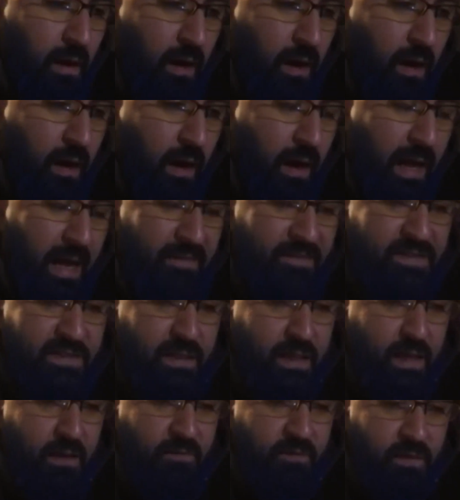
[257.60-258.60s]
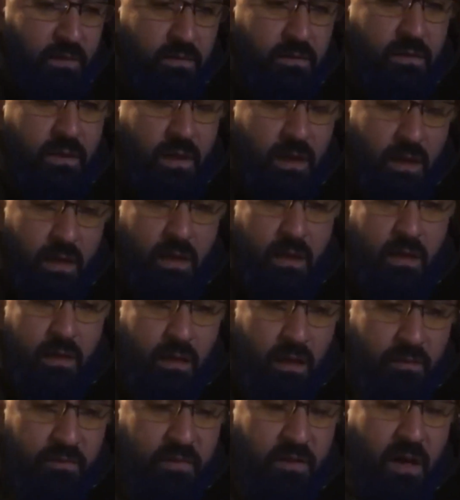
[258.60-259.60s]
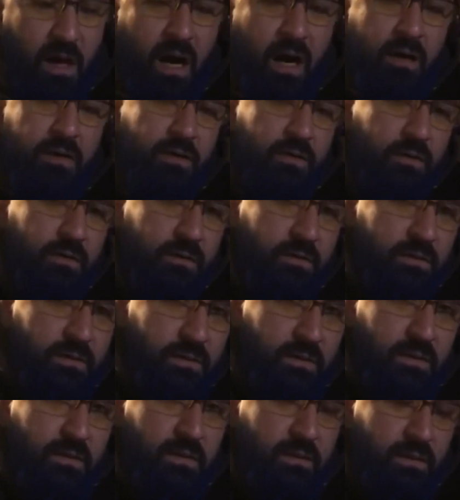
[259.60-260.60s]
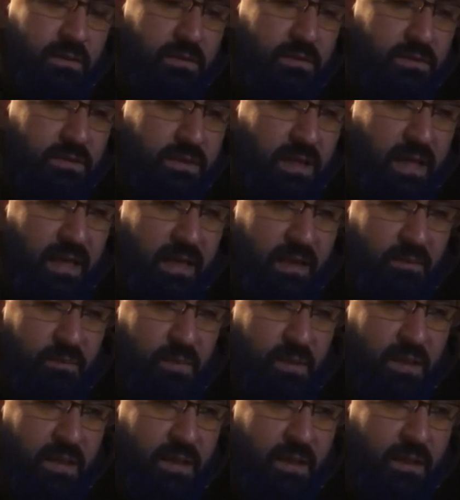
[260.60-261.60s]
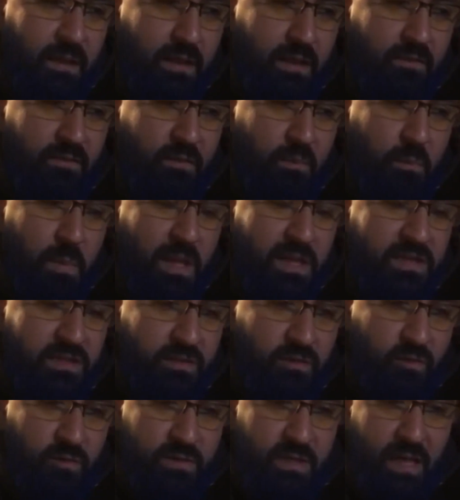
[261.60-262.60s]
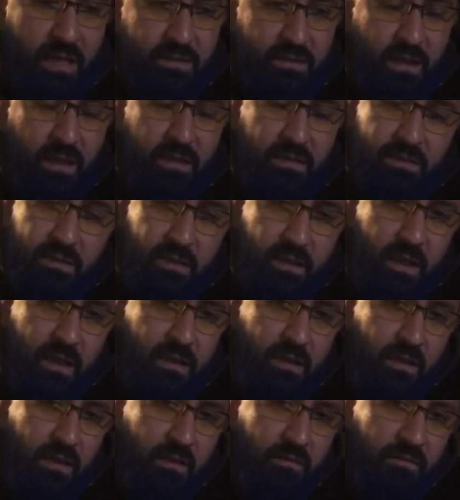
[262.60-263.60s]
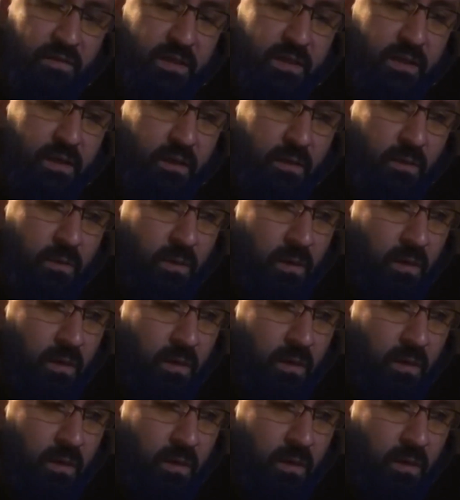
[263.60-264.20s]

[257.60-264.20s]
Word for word: I have to say I feel uh, I feel honored to just kind of be even mentioned or tagged on to the end of that video